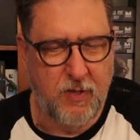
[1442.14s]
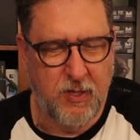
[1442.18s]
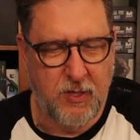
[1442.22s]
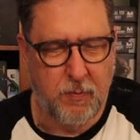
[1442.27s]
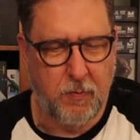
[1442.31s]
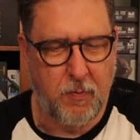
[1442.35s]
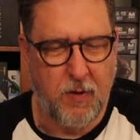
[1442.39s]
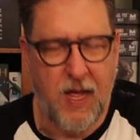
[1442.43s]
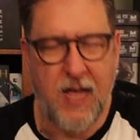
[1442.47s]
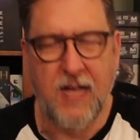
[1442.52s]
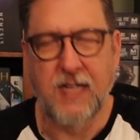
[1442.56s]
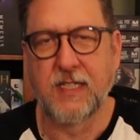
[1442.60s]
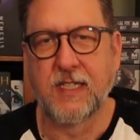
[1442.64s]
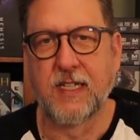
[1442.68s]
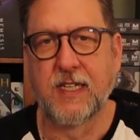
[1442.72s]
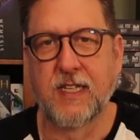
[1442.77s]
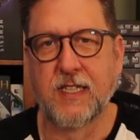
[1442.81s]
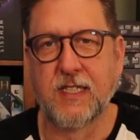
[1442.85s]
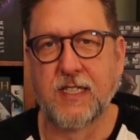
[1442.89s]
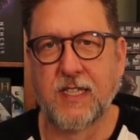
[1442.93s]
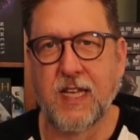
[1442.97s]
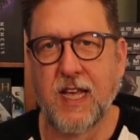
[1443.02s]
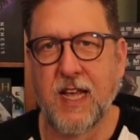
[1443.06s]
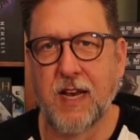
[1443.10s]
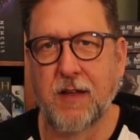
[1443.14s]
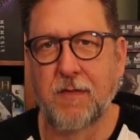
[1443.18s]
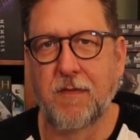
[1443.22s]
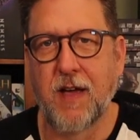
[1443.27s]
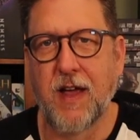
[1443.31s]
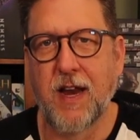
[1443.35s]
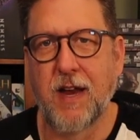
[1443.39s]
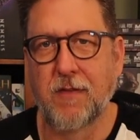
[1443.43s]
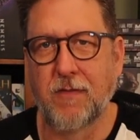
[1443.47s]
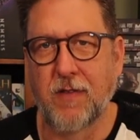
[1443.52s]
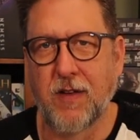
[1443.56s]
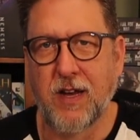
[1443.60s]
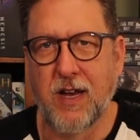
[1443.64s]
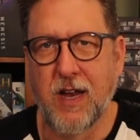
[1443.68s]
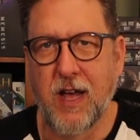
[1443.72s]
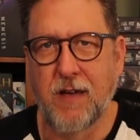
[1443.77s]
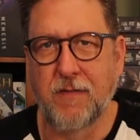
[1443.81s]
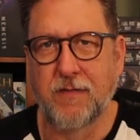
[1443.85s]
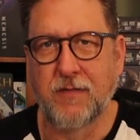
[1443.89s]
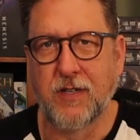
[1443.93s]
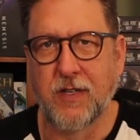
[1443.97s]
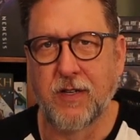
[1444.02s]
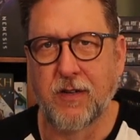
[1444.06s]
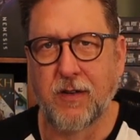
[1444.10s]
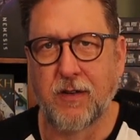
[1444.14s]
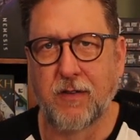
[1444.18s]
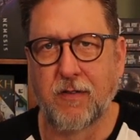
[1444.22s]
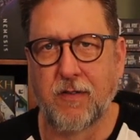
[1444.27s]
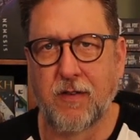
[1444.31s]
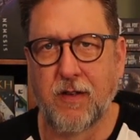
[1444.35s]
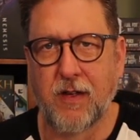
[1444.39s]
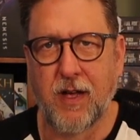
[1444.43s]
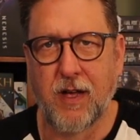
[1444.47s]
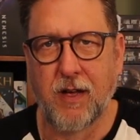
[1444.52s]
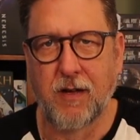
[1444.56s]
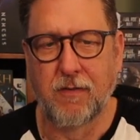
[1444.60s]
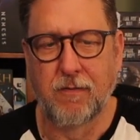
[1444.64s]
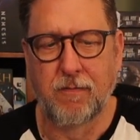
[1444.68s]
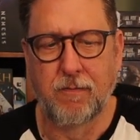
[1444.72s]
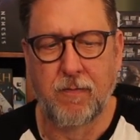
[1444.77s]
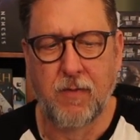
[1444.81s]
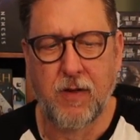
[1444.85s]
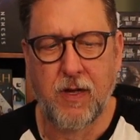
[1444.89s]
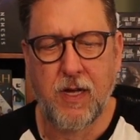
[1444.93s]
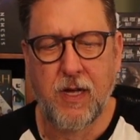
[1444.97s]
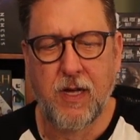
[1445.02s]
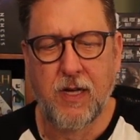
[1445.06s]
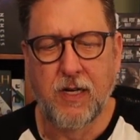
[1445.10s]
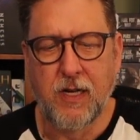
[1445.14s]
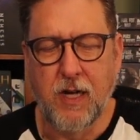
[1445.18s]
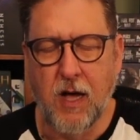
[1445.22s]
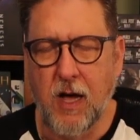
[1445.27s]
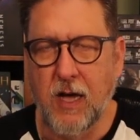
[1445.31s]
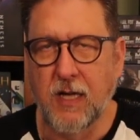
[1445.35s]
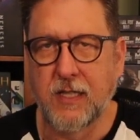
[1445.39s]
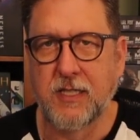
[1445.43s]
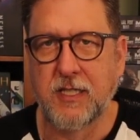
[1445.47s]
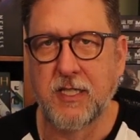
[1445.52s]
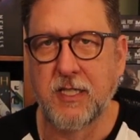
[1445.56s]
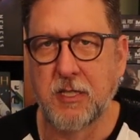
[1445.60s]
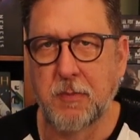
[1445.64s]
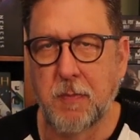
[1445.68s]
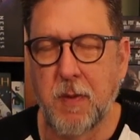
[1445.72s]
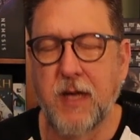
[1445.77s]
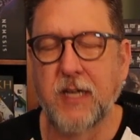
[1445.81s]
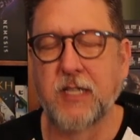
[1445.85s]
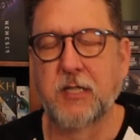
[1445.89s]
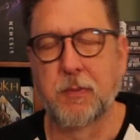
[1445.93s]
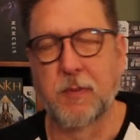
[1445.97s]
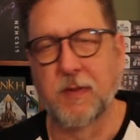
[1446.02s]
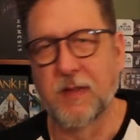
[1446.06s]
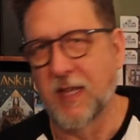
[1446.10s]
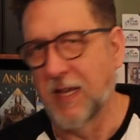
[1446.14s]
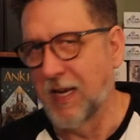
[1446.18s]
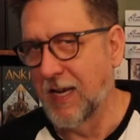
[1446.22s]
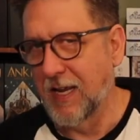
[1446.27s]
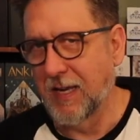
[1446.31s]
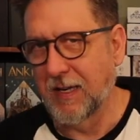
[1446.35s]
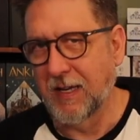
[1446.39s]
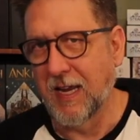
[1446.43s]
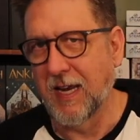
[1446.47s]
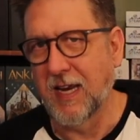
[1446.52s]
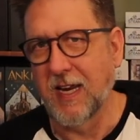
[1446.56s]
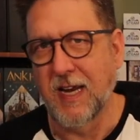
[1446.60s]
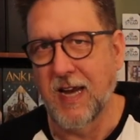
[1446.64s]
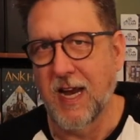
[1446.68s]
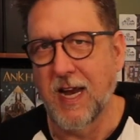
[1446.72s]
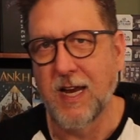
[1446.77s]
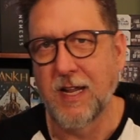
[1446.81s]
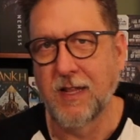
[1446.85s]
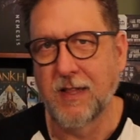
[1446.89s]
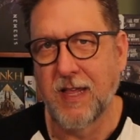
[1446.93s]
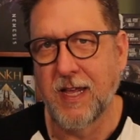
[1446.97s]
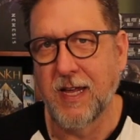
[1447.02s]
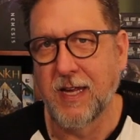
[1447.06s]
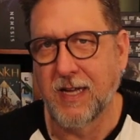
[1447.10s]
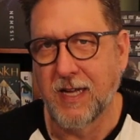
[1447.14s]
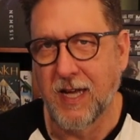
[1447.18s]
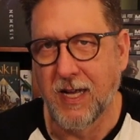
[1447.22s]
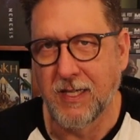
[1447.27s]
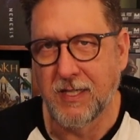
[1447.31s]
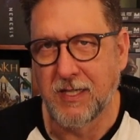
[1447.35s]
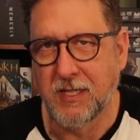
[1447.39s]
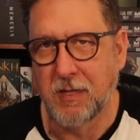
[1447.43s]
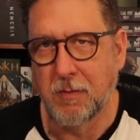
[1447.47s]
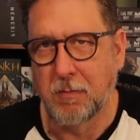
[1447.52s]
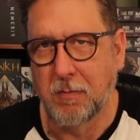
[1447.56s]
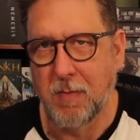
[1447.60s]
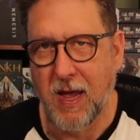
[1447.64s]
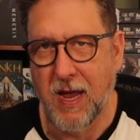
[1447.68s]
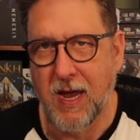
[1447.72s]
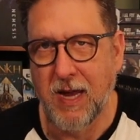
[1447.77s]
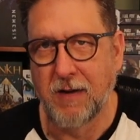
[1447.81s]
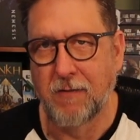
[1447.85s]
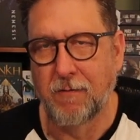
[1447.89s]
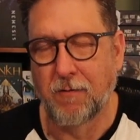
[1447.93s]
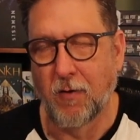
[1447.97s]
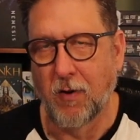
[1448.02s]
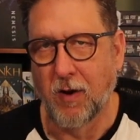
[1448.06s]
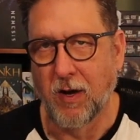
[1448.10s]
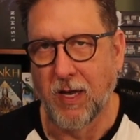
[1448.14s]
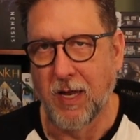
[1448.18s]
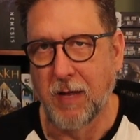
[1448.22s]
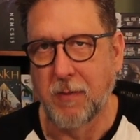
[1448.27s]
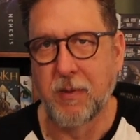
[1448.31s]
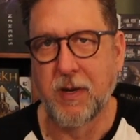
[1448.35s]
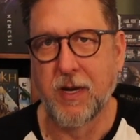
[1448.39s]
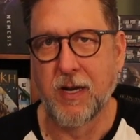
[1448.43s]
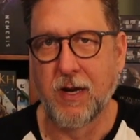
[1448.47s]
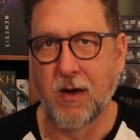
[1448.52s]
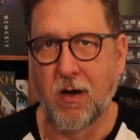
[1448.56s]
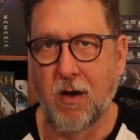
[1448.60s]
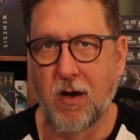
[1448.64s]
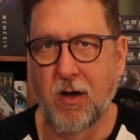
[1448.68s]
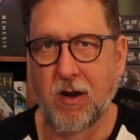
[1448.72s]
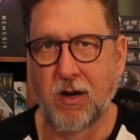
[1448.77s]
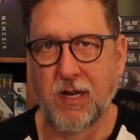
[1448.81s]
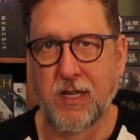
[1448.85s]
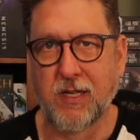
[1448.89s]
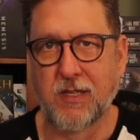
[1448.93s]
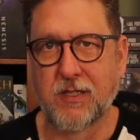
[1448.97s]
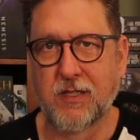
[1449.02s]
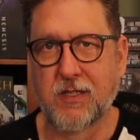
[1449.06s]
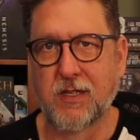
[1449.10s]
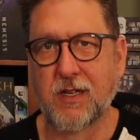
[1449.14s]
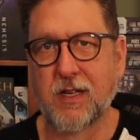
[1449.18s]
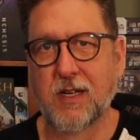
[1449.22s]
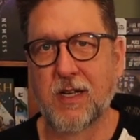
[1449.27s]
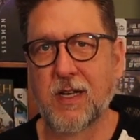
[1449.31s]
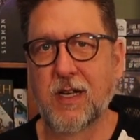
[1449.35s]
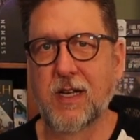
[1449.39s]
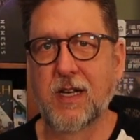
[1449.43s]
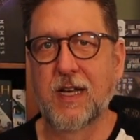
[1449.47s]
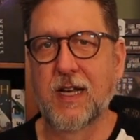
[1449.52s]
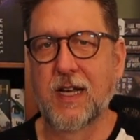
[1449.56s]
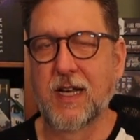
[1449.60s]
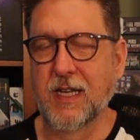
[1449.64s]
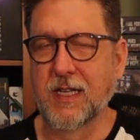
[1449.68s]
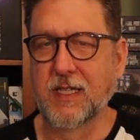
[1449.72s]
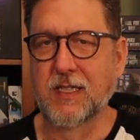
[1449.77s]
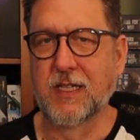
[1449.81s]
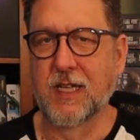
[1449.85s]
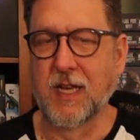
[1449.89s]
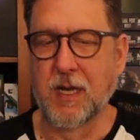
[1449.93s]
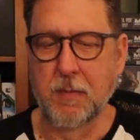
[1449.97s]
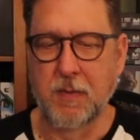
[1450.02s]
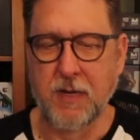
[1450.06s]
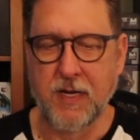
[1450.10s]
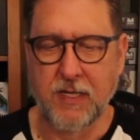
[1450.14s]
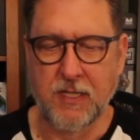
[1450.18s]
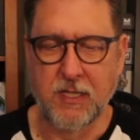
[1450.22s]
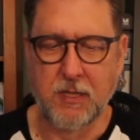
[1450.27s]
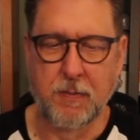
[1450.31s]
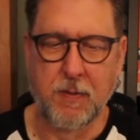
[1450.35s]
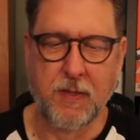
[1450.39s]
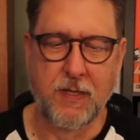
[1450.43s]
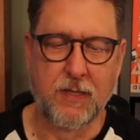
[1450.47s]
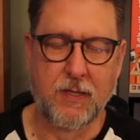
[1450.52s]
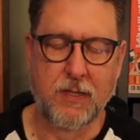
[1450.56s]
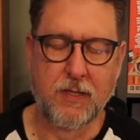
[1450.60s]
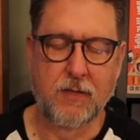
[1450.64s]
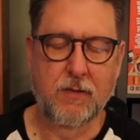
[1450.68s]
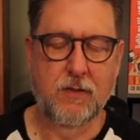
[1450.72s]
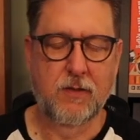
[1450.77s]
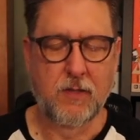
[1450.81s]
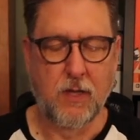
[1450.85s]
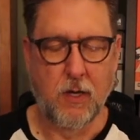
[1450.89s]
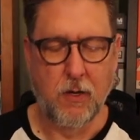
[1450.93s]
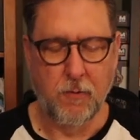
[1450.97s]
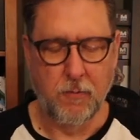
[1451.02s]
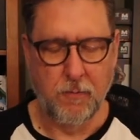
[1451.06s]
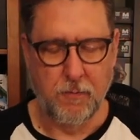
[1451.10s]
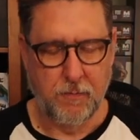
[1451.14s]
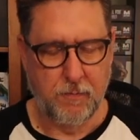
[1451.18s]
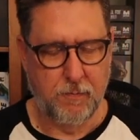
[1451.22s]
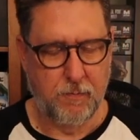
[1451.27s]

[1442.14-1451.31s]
plastic is innovative enough to cost as much, but then getting anything custom made for a limited audience is going to be expensive. So